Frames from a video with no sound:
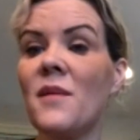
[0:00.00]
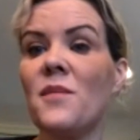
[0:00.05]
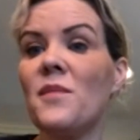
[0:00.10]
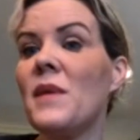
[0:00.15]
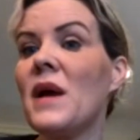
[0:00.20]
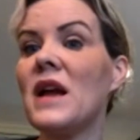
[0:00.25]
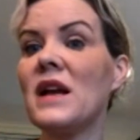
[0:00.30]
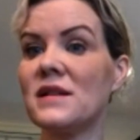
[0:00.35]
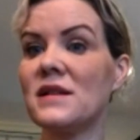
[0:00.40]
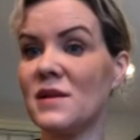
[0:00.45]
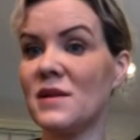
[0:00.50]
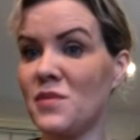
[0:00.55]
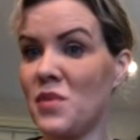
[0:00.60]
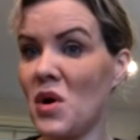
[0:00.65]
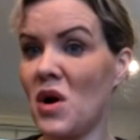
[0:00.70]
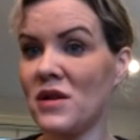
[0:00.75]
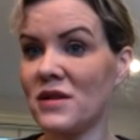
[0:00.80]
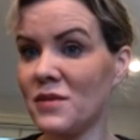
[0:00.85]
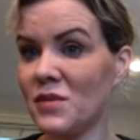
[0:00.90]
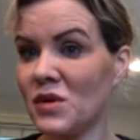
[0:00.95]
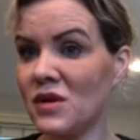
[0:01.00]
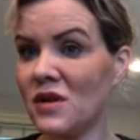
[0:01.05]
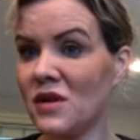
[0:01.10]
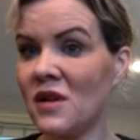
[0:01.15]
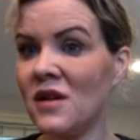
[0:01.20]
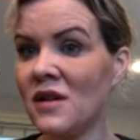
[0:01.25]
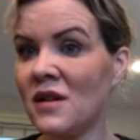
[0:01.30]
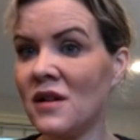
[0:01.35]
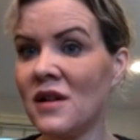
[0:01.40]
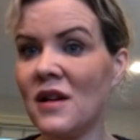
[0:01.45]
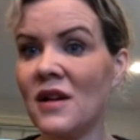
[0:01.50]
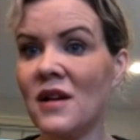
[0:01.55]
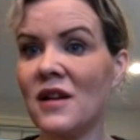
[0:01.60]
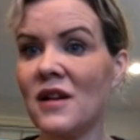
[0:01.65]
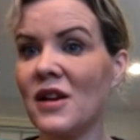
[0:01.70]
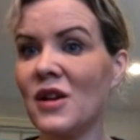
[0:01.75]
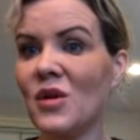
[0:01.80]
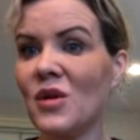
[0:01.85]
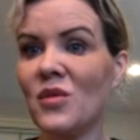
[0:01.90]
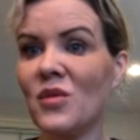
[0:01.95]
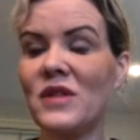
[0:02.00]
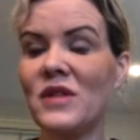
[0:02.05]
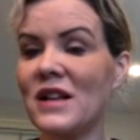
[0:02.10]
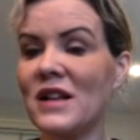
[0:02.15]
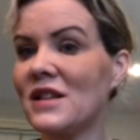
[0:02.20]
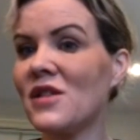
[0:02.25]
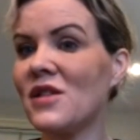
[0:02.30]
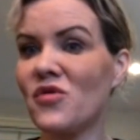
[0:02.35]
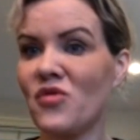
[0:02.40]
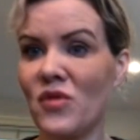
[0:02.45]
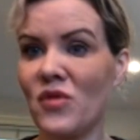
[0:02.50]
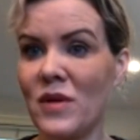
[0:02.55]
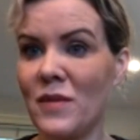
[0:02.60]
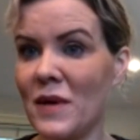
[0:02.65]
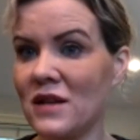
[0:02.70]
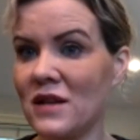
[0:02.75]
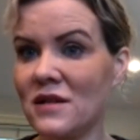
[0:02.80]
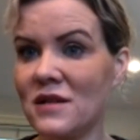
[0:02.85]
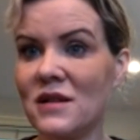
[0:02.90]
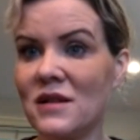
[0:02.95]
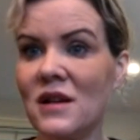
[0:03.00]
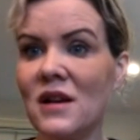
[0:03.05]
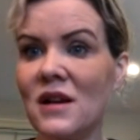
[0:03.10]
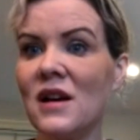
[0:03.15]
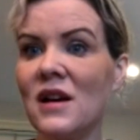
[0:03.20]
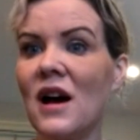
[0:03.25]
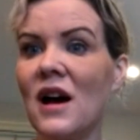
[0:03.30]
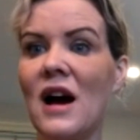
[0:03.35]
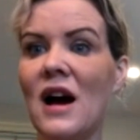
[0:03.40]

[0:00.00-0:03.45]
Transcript: May isn't possible. You know, that's in 3 months.